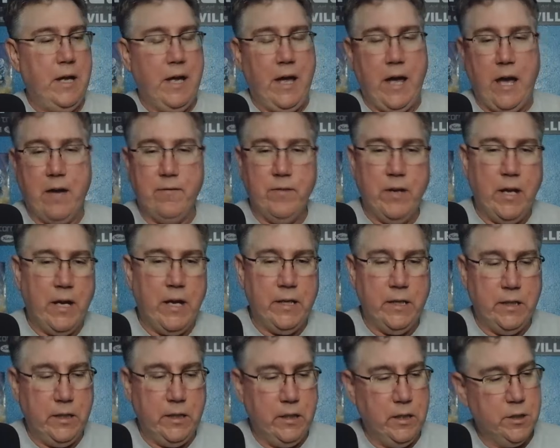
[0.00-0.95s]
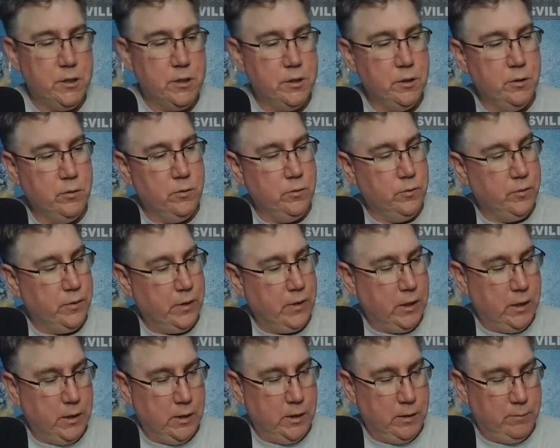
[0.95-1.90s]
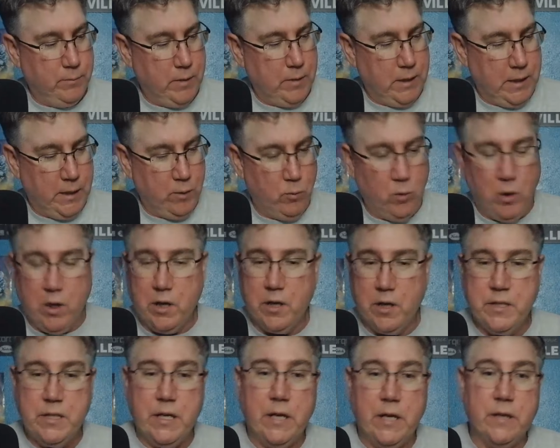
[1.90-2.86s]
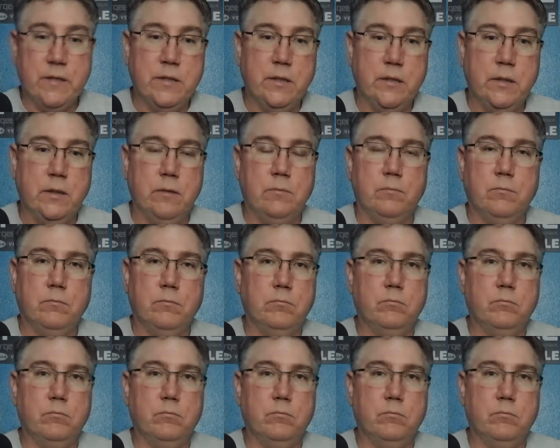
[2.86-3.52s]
Haven't had any issues. I water test it